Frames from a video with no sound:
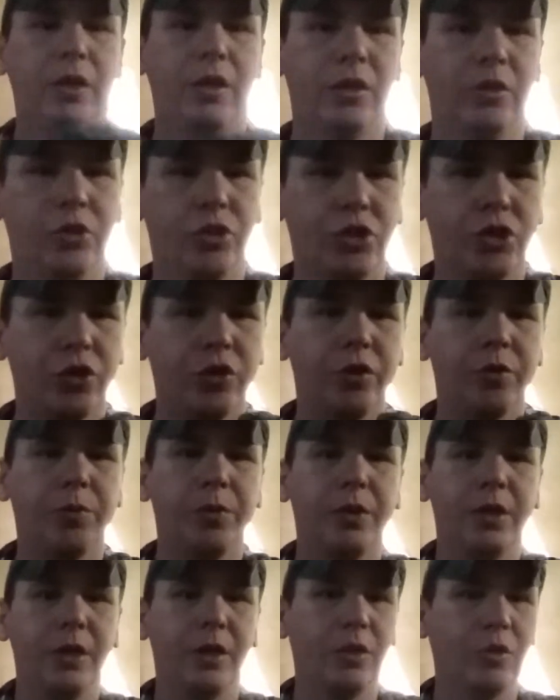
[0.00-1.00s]
You shoot, you
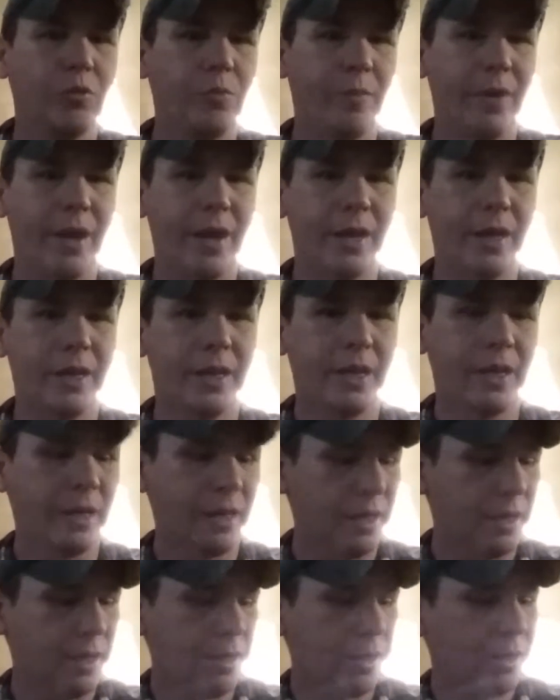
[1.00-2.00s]
put in a new mag.
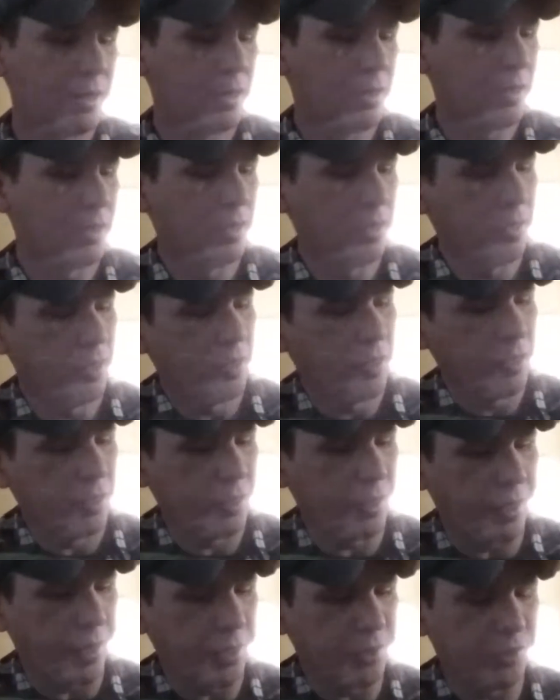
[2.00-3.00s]

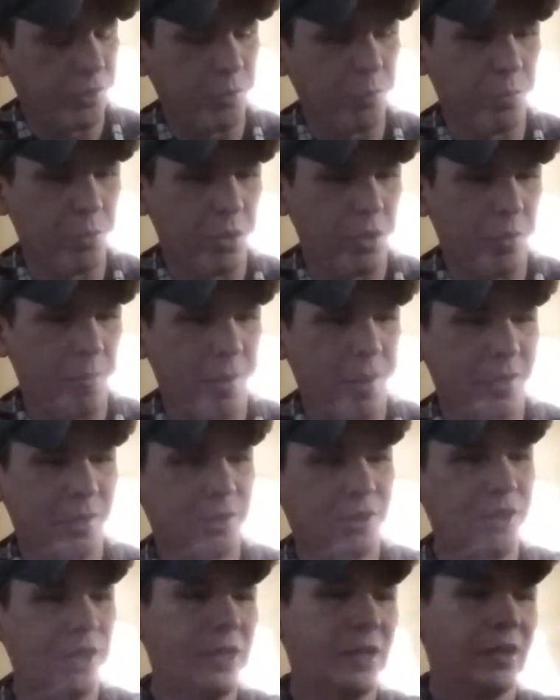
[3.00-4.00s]
And as you put your
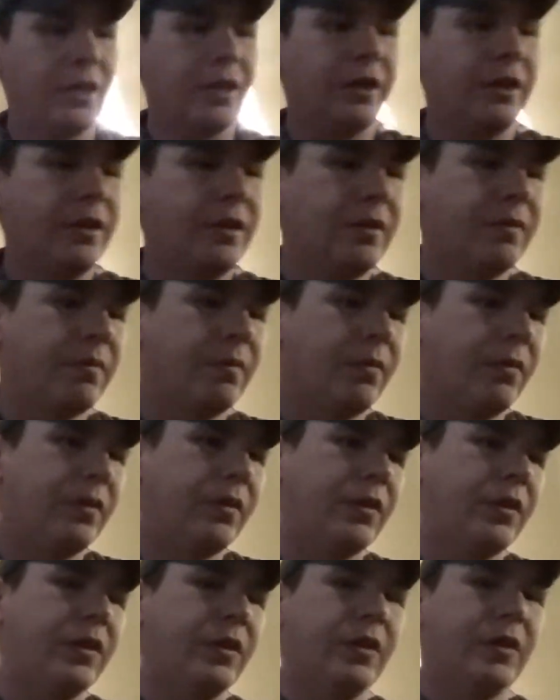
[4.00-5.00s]
magazine in,
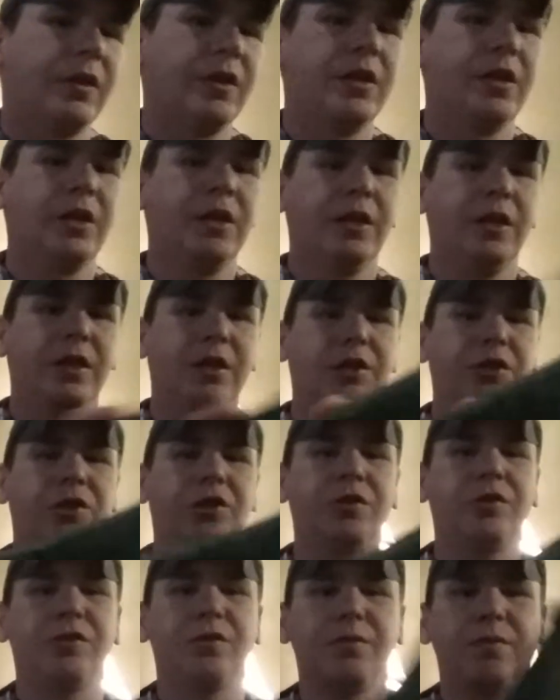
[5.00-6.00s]
this
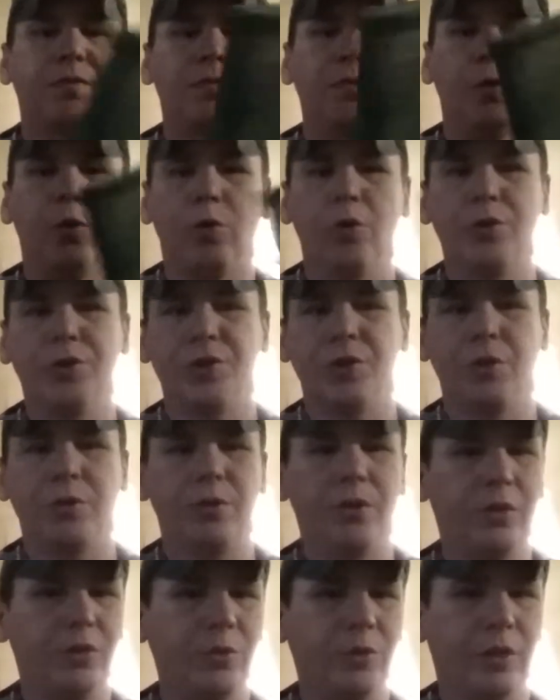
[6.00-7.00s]
is full, so I'll
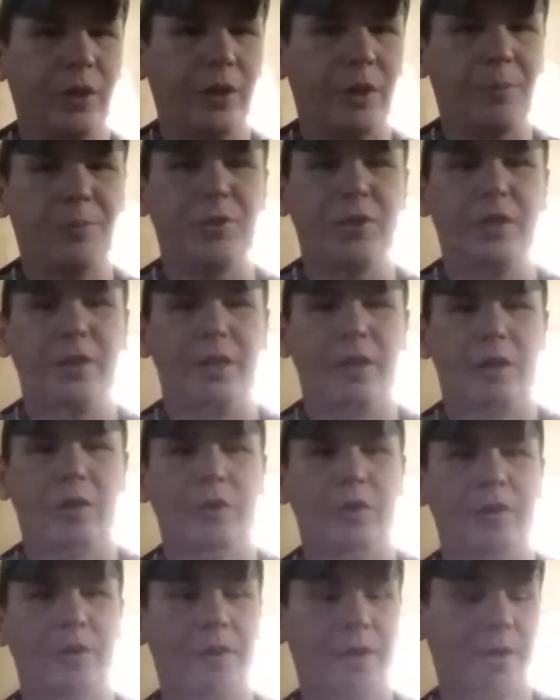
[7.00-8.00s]
do it like upside
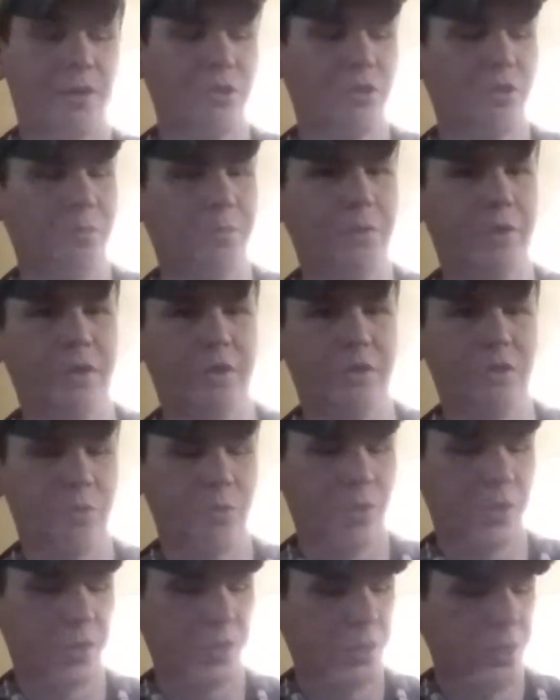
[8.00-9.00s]
down. I'm not actually going to put it
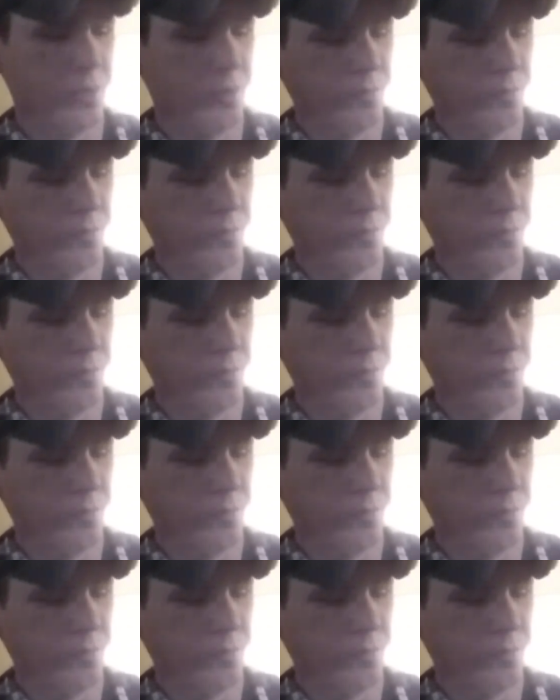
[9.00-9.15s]
into it.